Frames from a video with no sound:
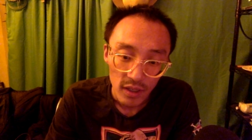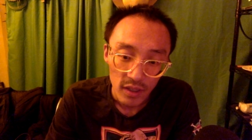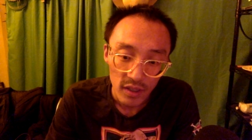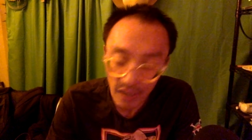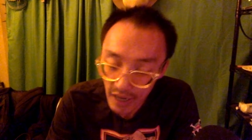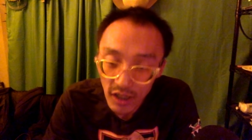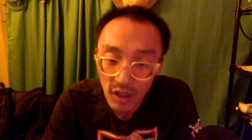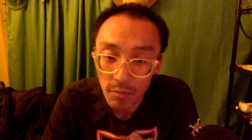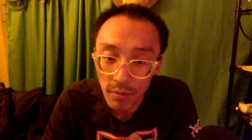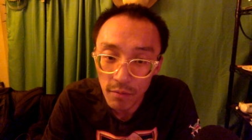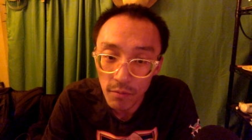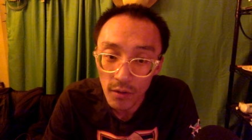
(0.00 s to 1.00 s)
say it to
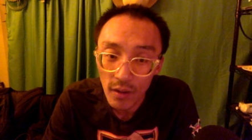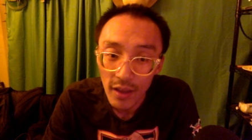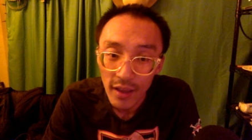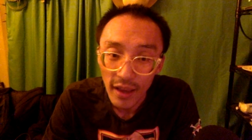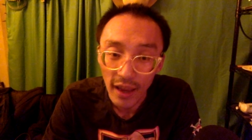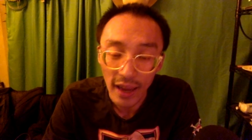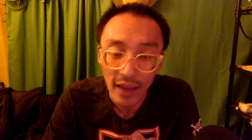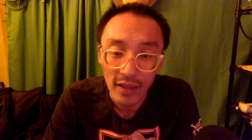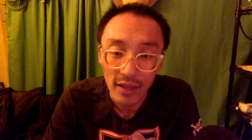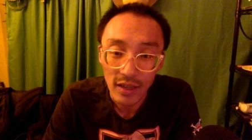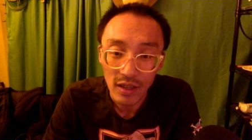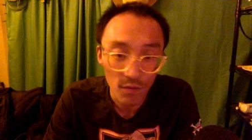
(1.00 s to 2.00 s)
people.
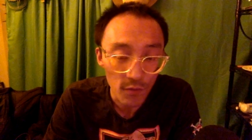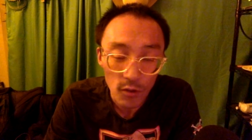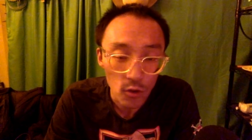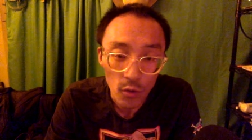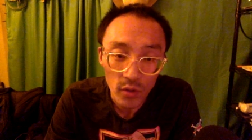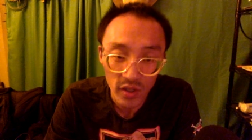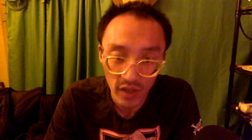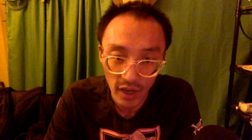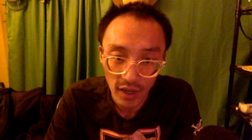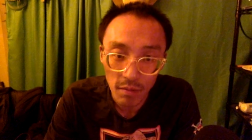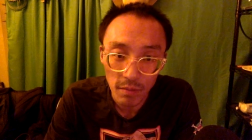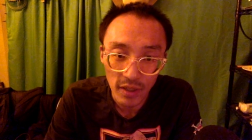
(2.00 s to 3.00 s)
And if you don't say
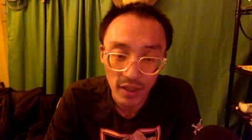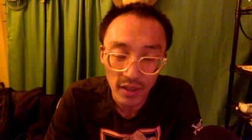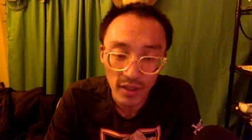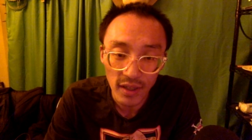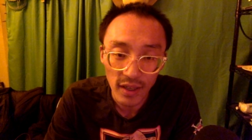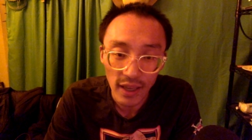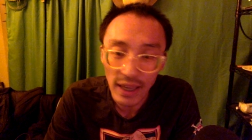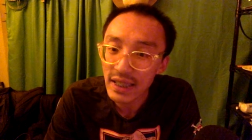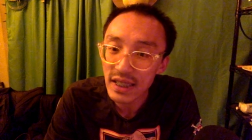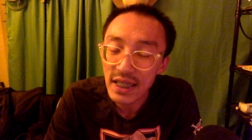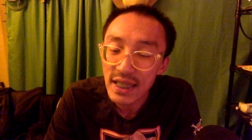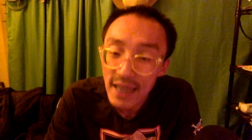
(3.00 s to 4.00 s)
it immediately,
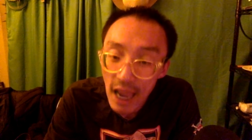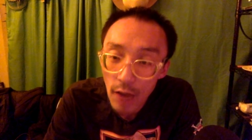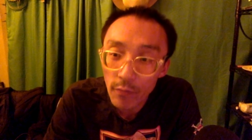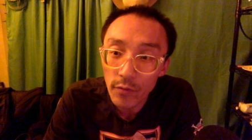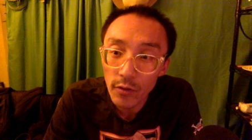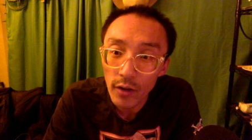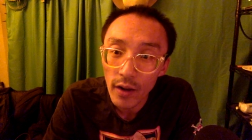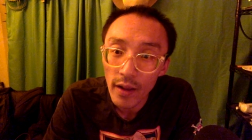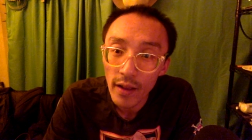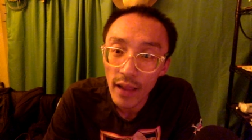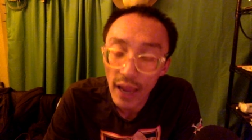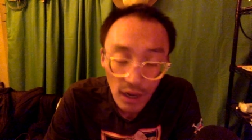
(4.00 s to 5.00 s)
it's never
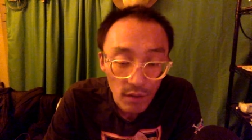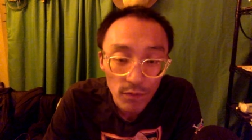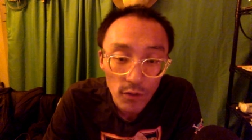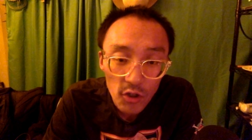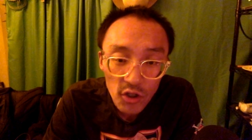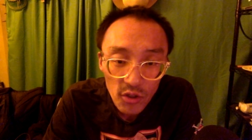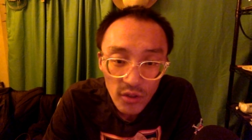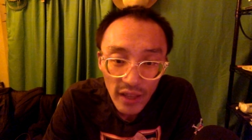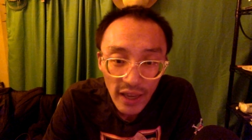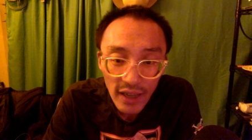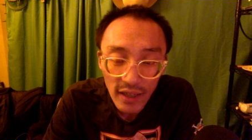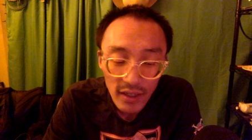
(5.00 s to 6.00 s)
ever too
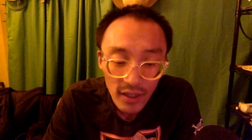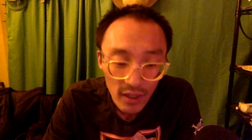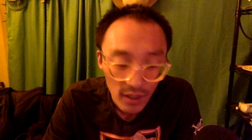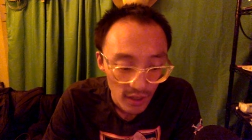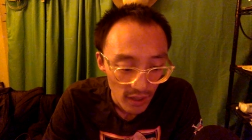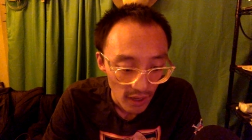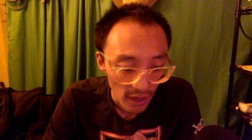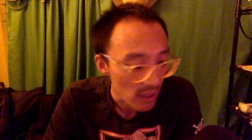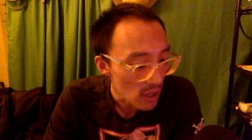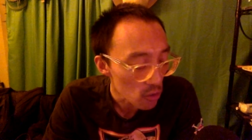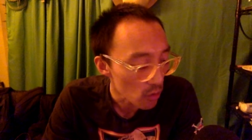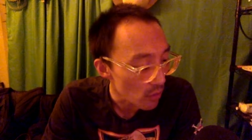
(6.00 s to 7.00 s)
late. And
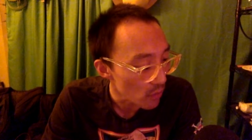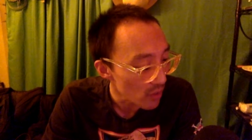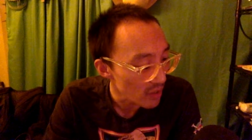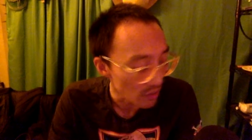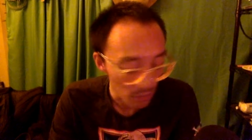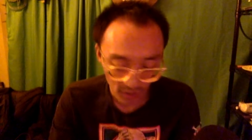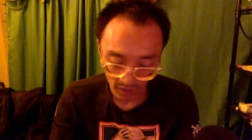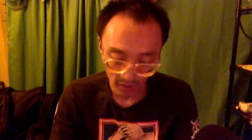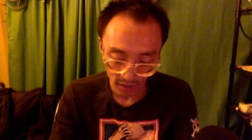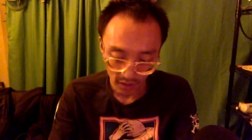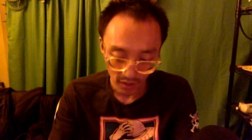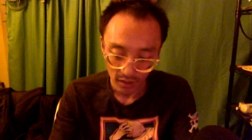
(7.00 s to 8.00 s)
that's what I realized. I'm just
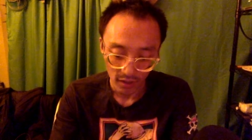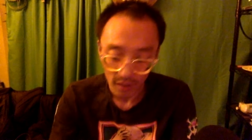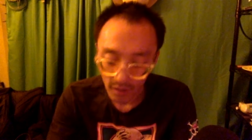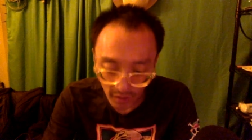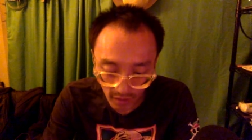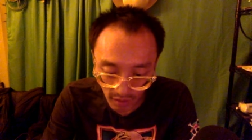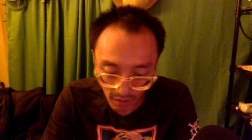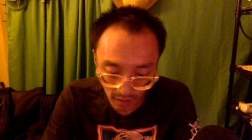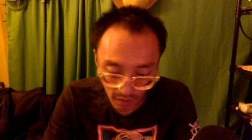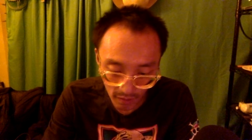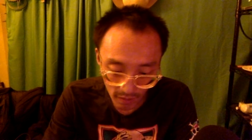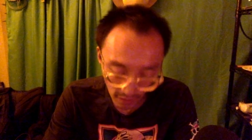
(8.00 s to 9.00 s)

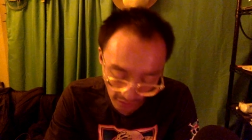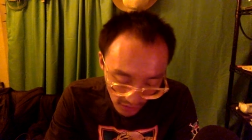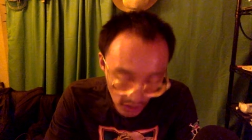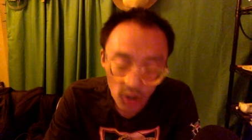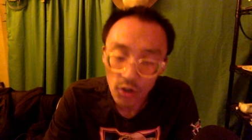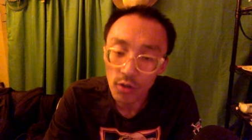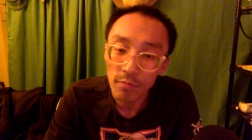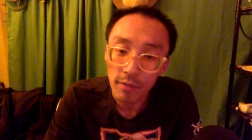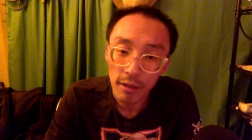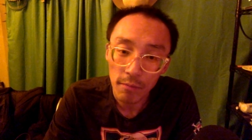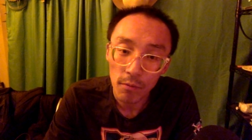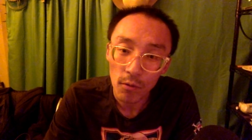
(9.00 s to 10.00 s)
thanking certain
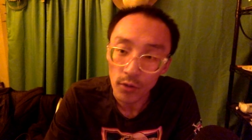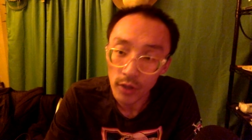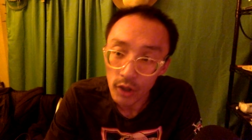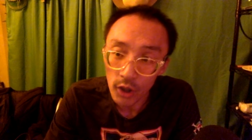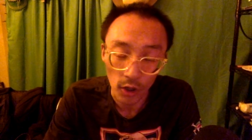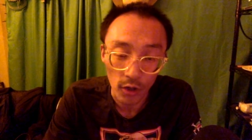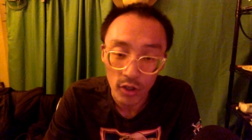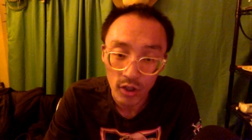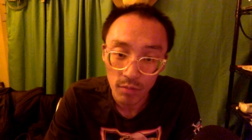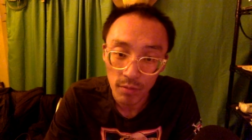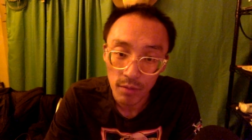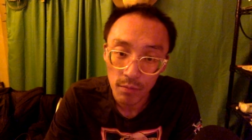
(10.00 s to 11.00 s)
people or
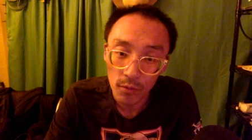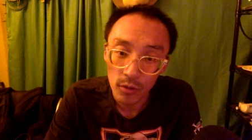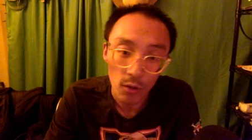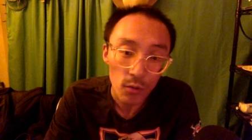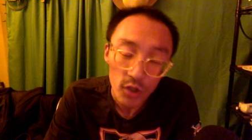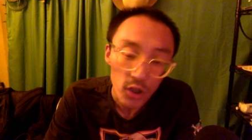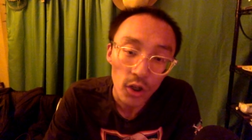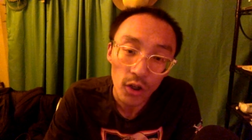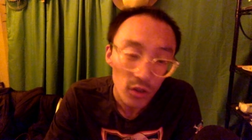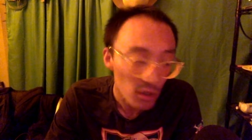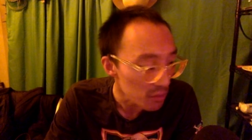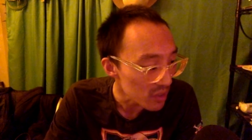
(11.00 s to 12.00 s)
encouraging people. There was a
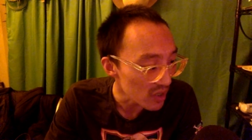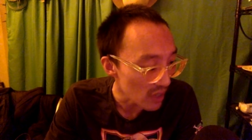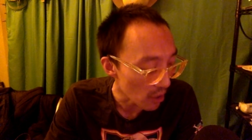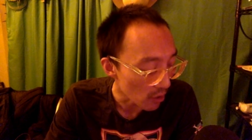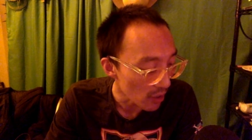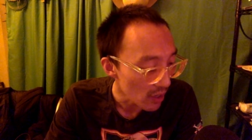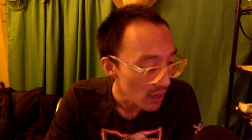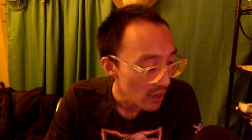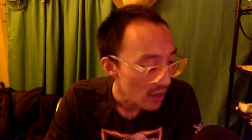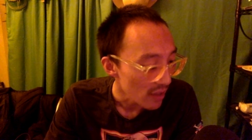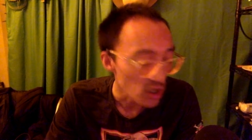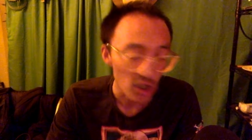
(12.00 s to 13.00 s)
girl named Sarah.
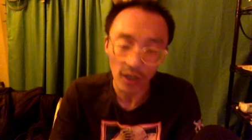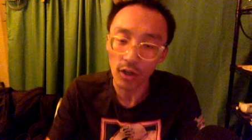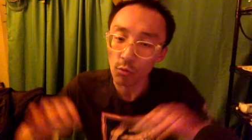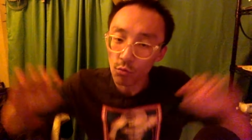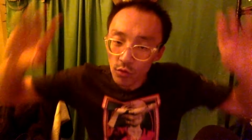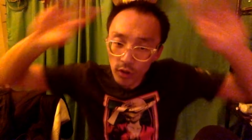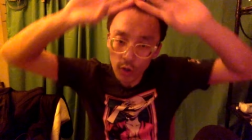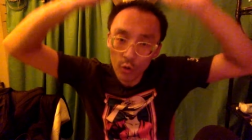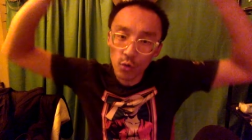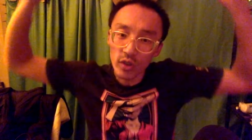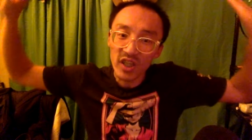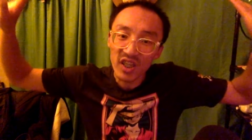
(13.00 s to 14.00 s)
She had a really
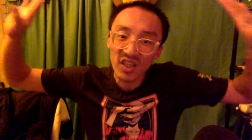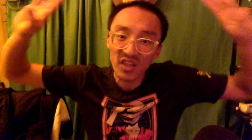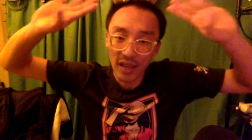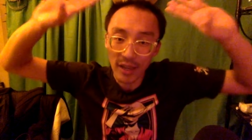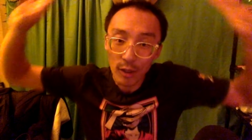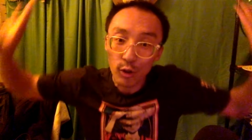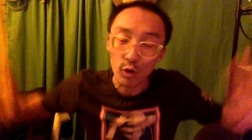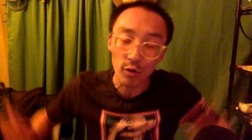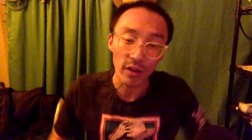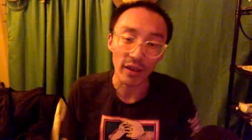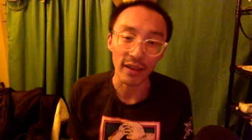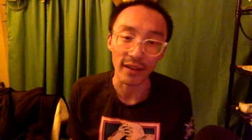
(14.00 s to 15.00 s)
cool setting
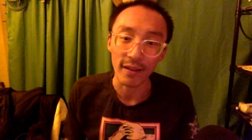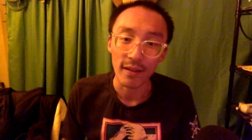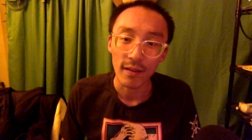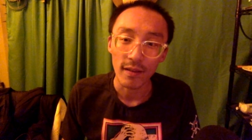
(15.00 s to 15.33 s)
trick, and